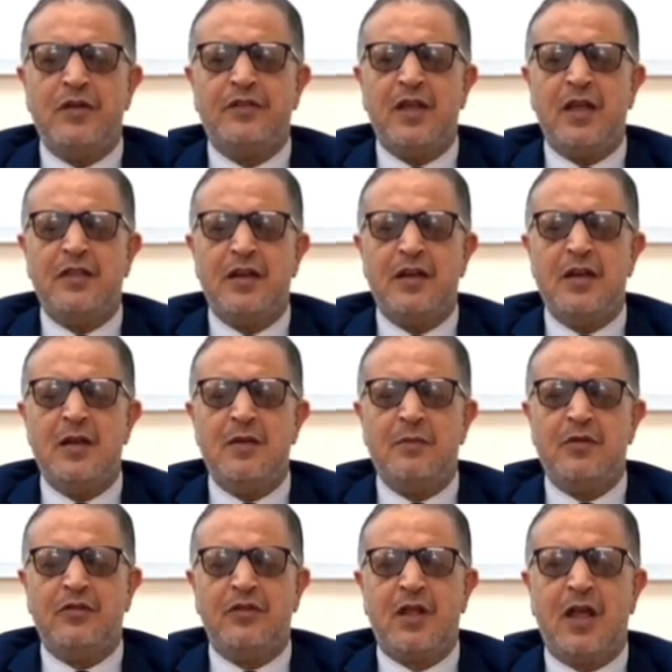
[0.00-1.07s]
Suddenly, the
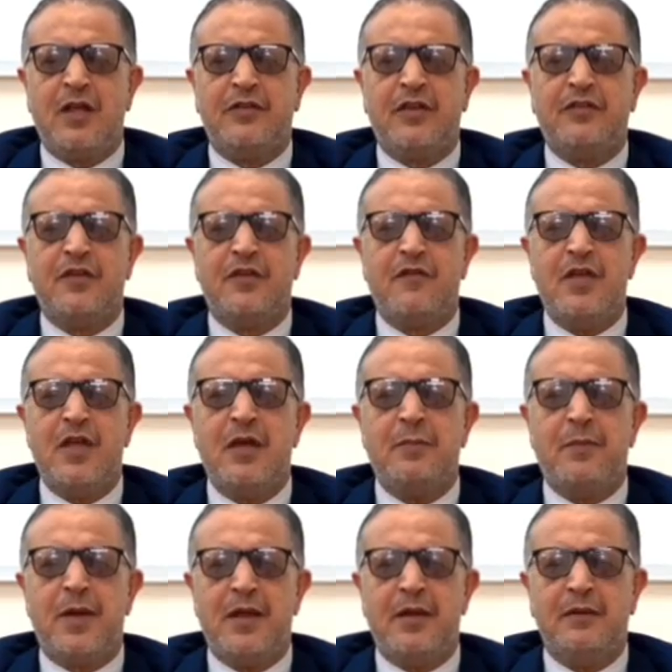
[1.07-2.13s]
patient has a severe
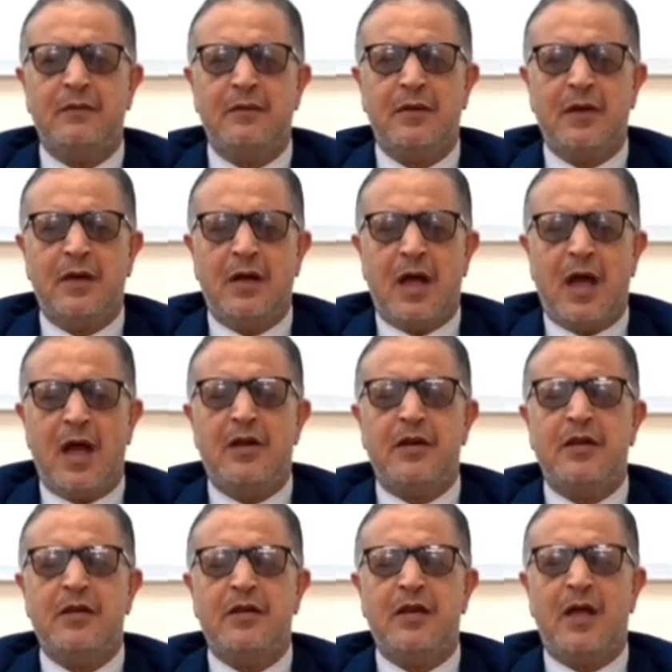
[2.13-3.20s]
pain, and
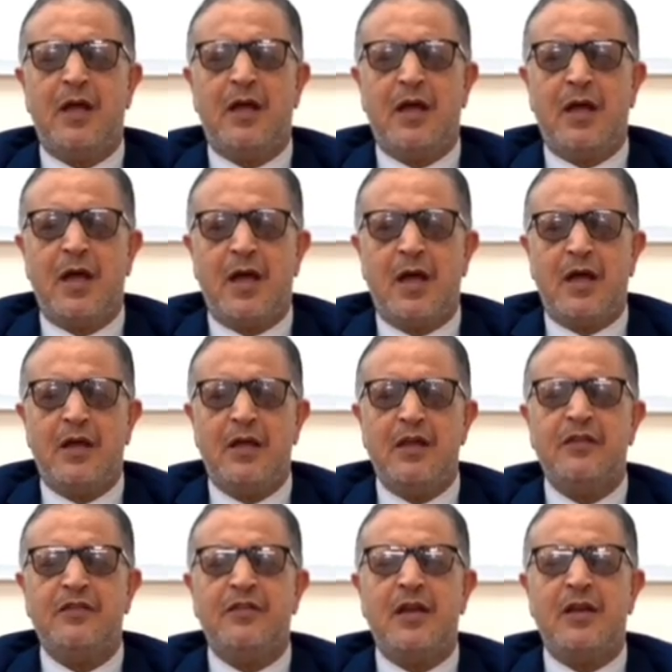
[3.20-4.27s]
he
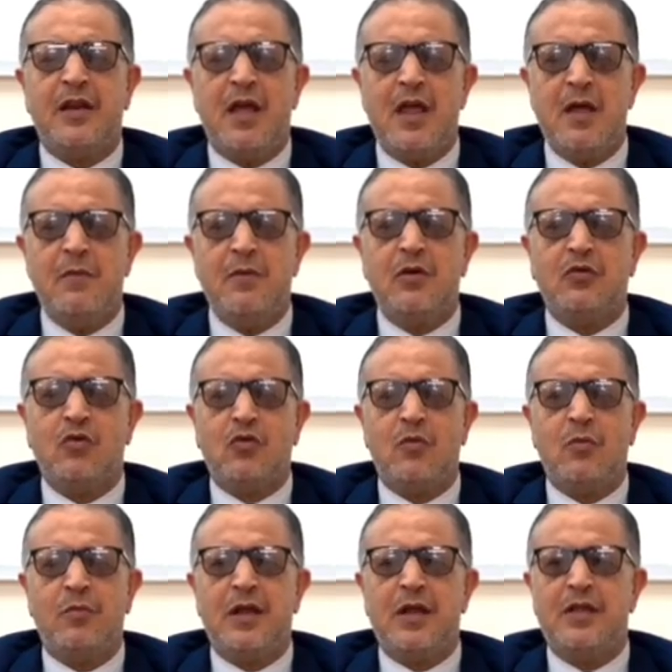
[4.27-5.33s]
is unable to
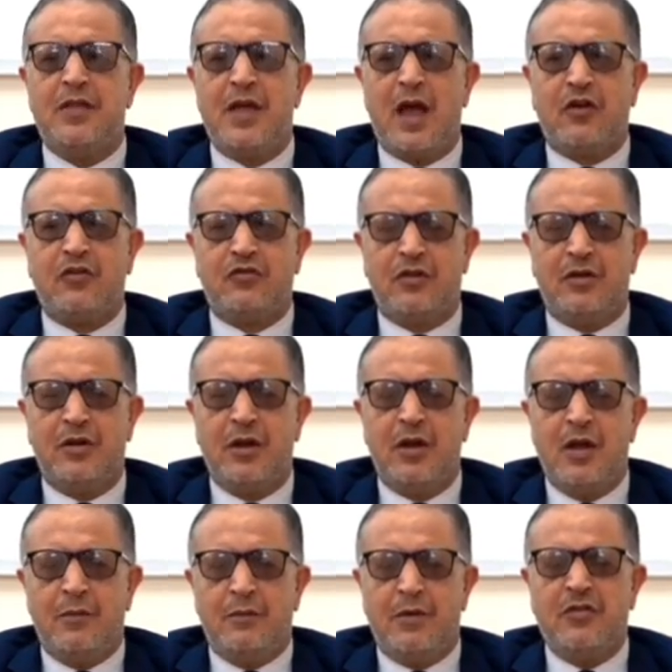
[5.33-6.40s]
complete the action.
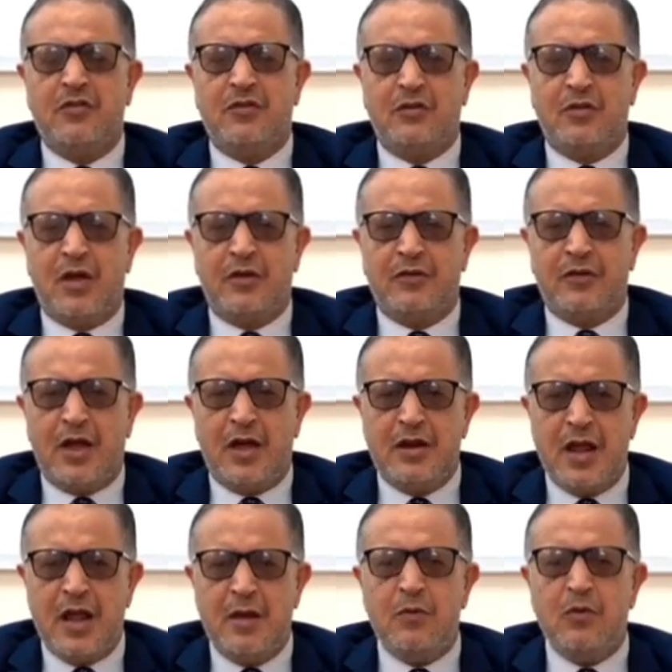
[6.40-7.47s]
Patient
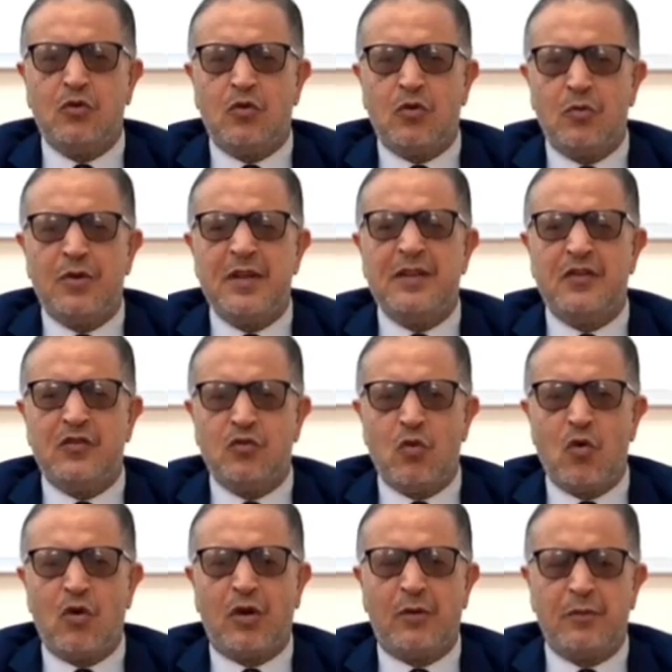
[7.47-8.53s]
unable to complete his
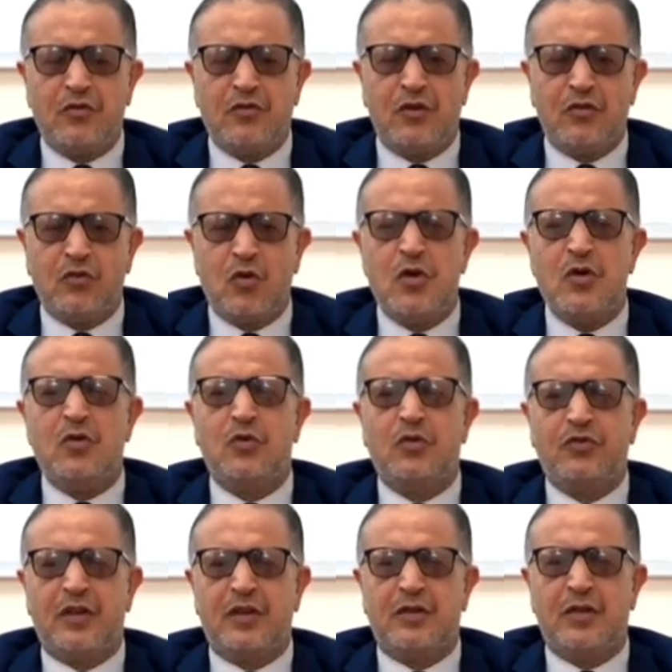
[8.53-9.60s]
walking. Patient is going to
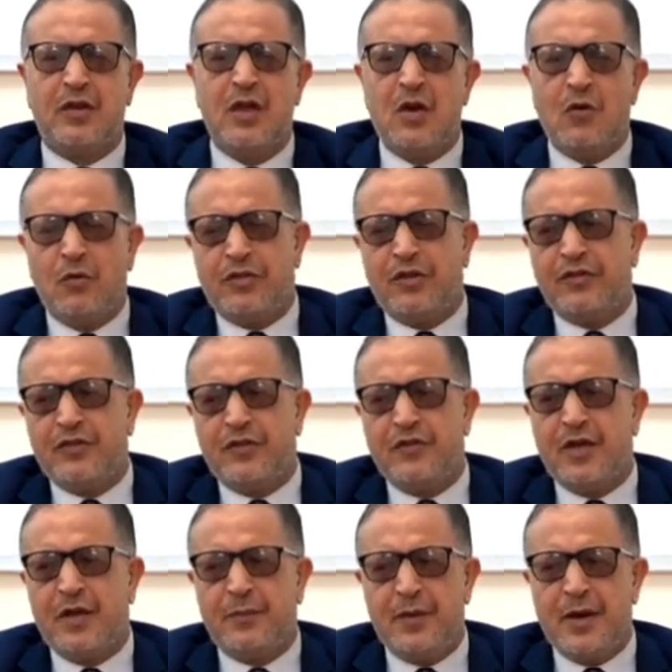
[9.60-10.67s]
sit with a
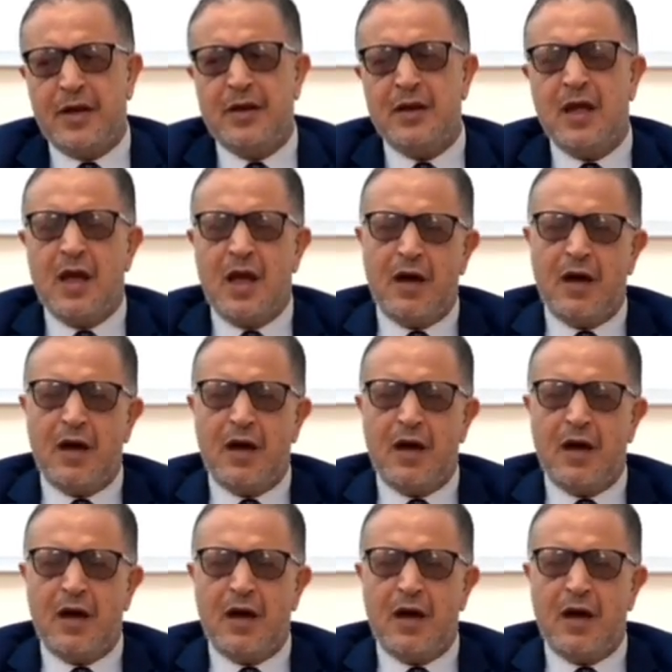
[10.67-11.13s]
severe pain.